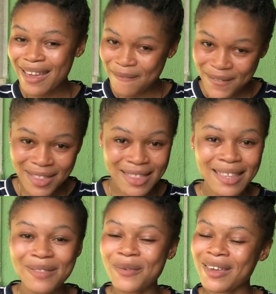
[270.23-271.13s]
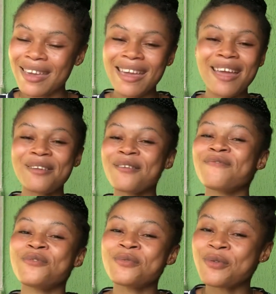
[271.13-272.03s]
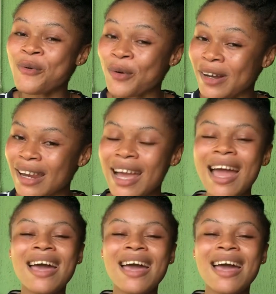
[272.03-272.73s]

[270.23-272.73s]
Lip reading: everything, okay? I love you all.